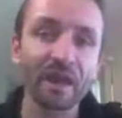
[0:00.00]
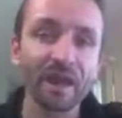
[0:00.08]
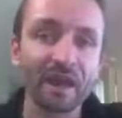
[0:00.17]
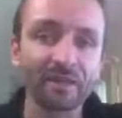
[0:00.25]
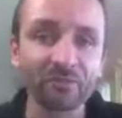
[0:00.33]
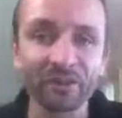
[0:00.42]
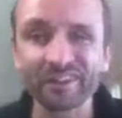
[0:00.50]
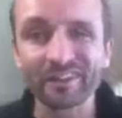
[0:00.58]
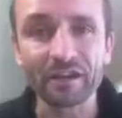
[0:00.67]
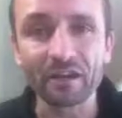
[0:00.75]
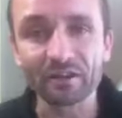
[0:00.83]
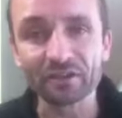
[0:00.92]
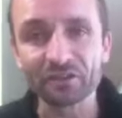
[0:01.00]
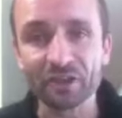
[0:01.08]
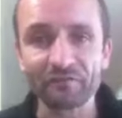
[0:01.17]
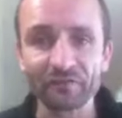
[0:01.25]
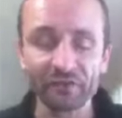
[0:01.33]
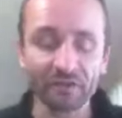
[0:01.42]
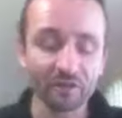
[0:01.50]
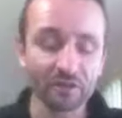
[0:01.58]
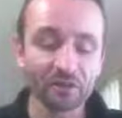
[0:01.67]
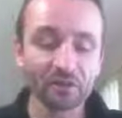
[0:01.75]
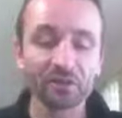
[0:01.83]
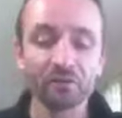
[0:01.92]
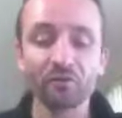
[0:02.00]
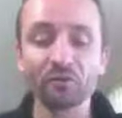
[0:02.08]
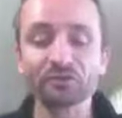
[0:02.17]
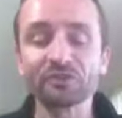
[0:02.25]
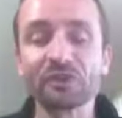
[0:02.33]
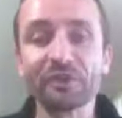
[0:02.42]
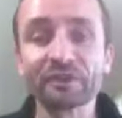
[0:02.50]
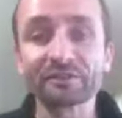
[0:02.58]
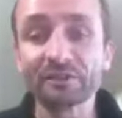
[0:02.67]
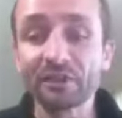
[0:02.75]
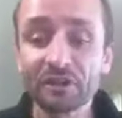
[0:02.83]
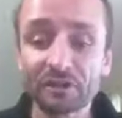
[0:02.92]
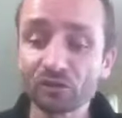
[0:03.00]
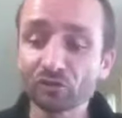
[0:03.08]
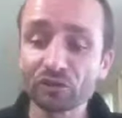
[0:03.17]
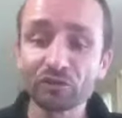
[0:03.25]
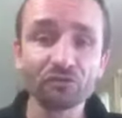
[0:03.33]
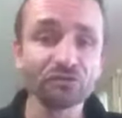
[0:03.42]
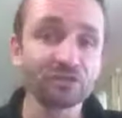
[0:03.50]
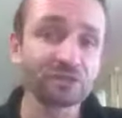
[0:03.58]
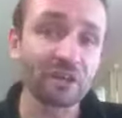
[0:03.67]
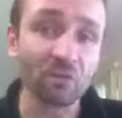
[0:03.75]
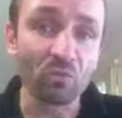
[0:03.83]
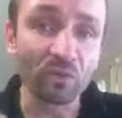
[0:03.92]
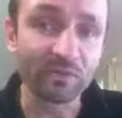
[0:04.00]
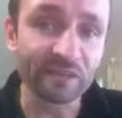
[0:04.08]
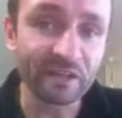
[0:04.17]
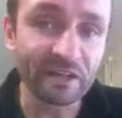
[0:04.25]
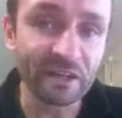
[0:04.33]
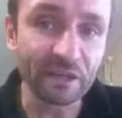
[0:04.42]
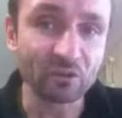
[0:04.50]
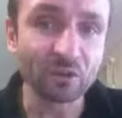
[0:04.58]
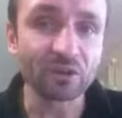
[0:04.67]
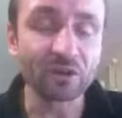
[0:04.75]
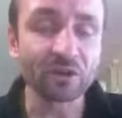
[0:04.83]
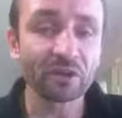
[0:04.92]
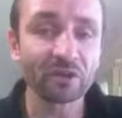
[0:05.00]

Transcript: and pina colada cherry, other ones like that can also use this kit with the e-liquid.